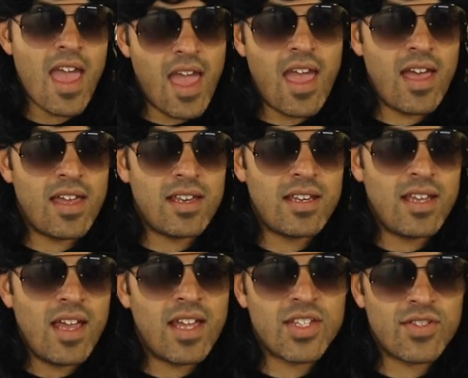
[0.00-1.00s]
And
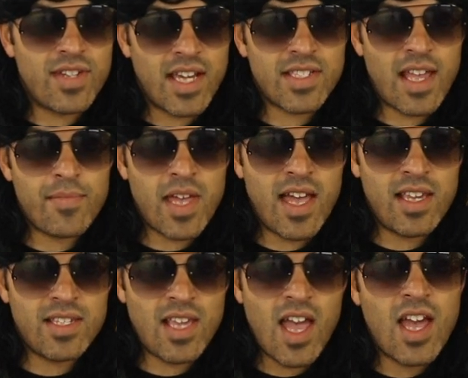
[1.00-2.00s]
until next time,
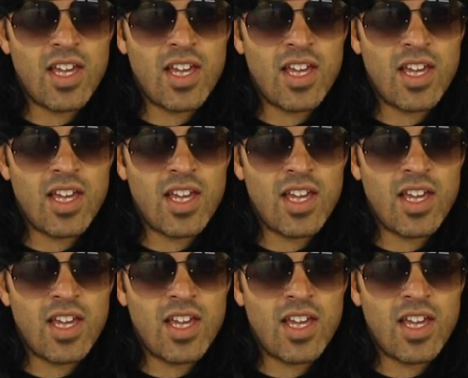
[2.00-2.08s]
guys,